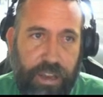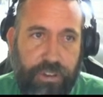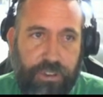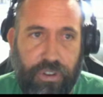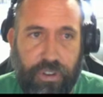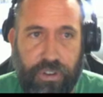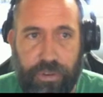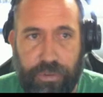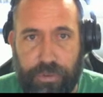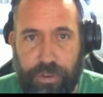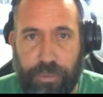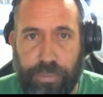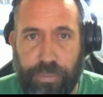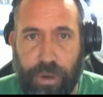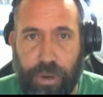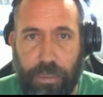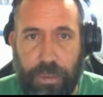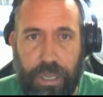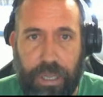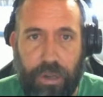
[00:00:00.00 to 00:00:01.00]
to
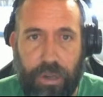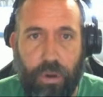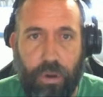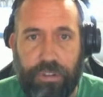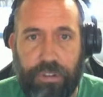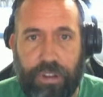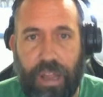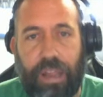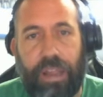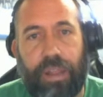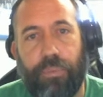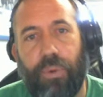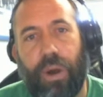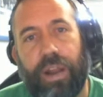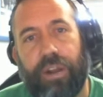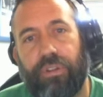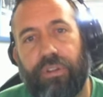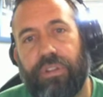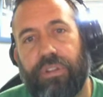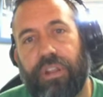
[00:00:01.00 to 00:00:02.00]
probably call slightly
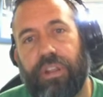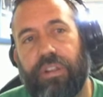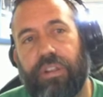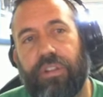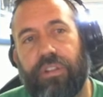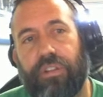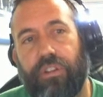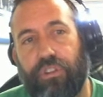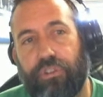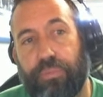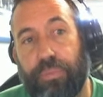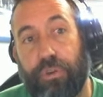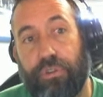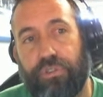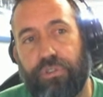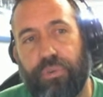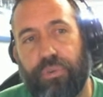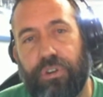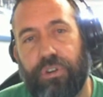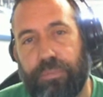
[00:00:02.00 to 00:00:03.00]
wider than they're supposed
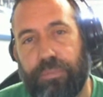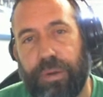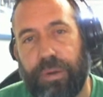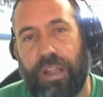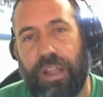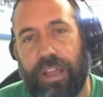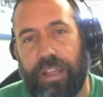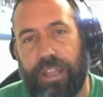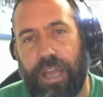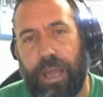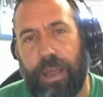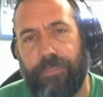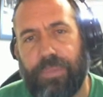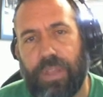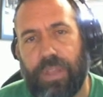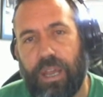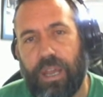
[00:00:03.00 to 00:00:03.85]
to in a spot like that,